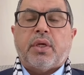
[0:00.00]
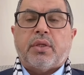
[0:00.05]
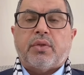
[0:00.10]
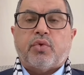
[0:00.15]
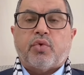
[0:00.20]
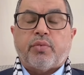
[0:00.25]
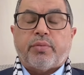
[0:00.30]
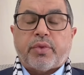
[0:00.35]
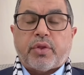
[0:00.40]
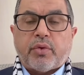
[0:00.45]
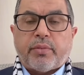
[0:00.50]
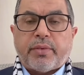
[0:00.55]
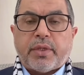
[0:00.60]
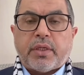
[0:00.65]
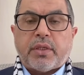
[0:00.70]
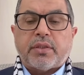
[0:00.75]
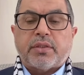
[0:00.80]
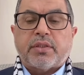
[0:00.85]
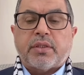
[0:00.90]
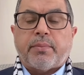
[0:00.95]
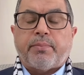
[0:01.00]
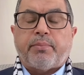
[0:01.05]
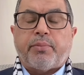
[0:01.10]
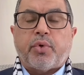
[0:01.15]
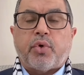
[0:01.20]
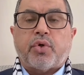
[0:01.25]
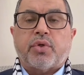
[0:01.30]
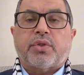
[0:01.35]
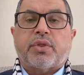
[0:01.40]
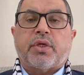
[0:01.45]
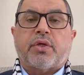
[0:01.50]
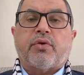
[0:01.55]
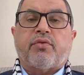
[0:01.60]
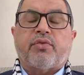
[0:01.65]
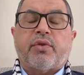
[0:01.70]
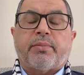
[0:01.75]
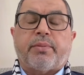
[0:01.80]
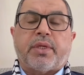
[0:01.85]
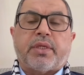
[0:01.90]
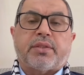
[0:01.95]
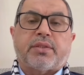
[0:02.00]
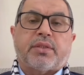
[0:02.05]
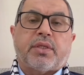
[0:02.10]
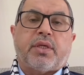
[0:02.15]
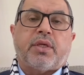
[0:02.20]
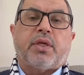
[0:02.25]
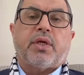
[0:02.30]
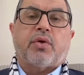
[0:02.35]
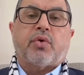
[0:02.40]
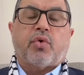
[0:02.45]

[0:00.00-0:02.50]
to the supporter of the Palestinian